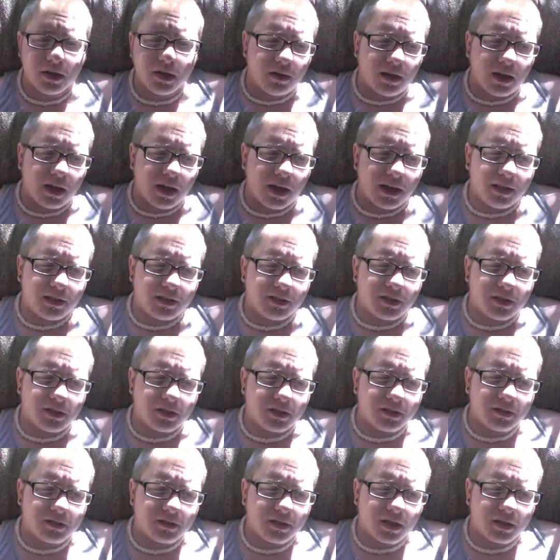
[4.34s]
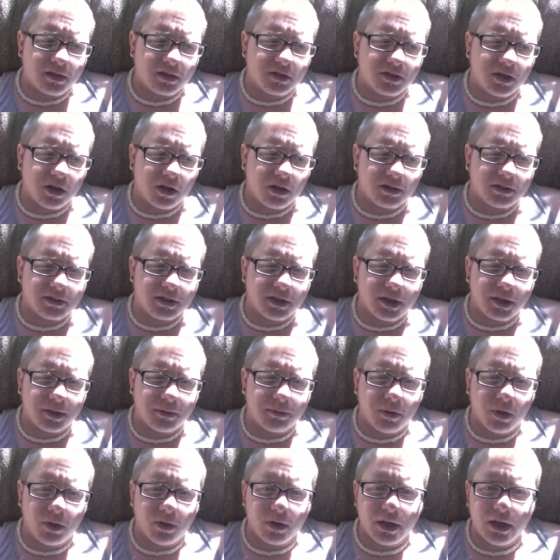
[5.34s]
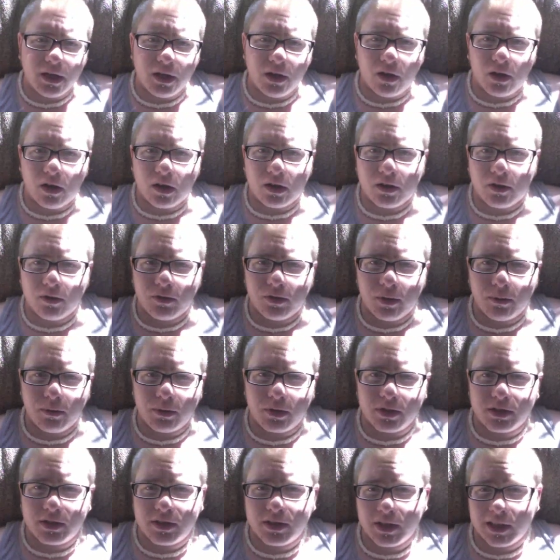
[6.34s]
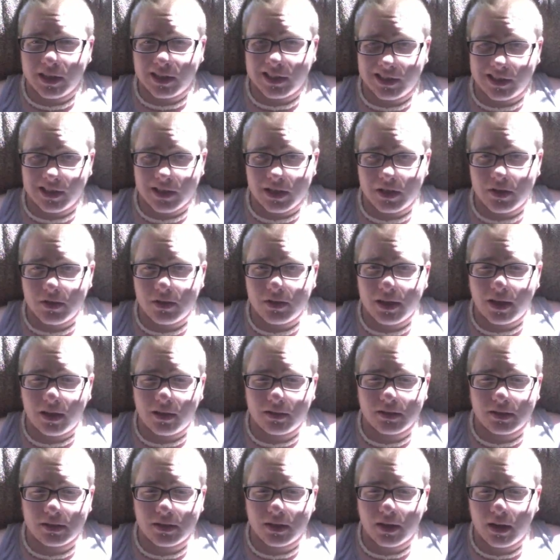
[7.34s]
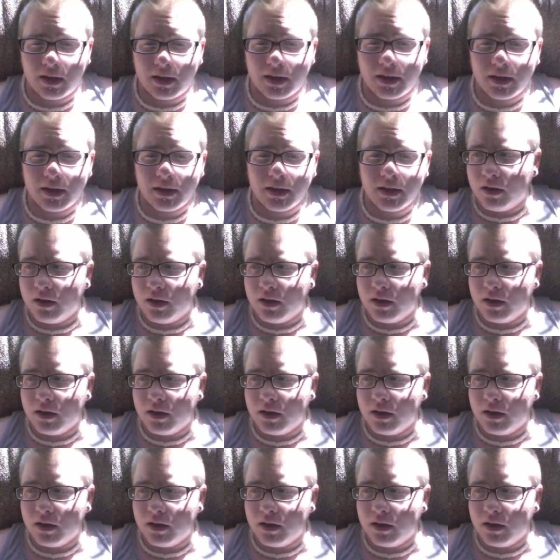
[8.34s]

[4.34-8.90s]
I had surgery with Dr. Charles Garramone on November 6th, 2009.